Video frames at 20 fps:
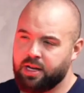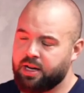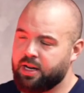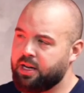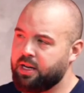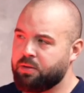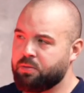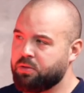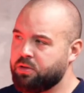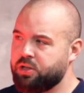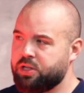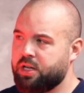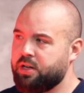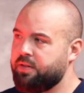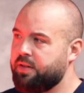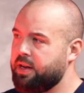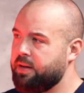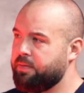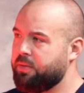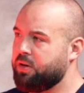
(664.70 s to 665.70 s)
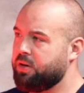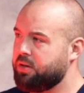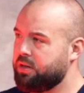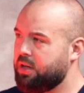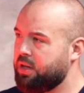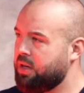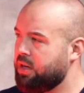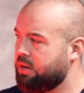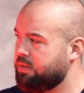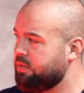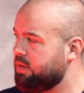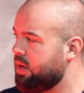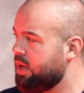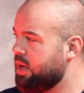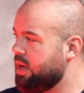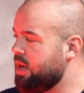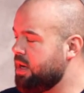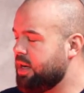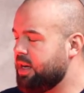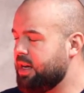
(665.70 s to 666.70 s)
United wouldn't generate no. more. You know,
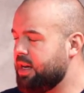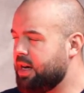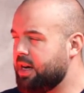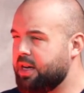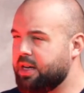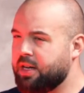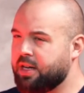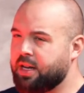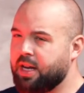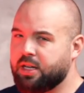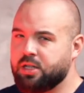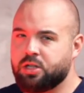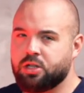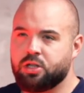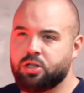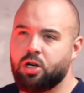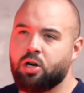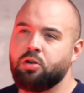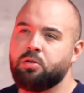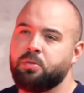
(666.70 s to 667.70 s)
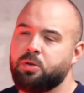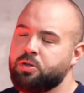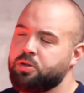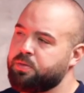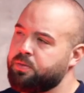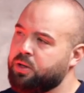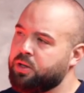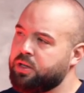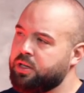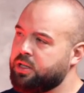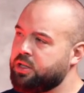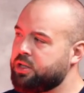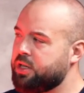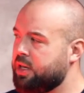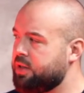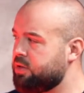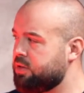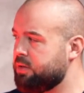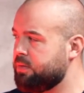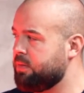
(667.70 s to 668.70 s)
100%. United did get so much more
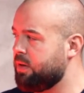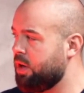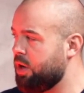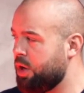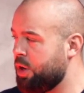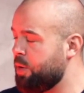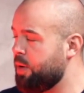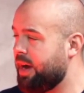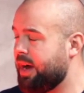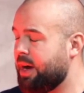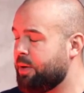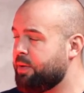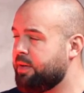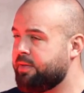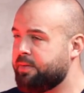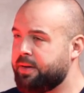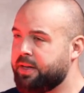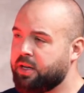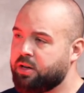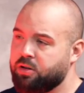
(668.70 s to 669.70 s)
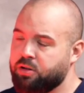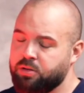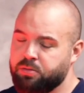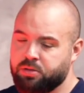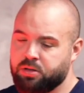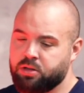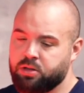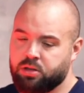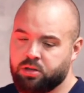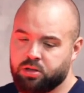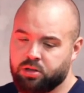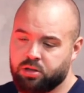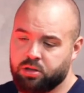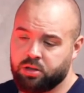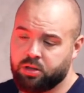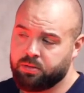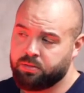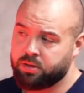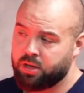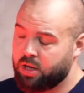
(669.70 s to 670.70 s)
interest from however many groups and
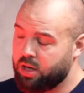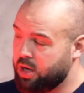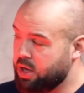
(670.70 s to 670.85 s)
consortiums.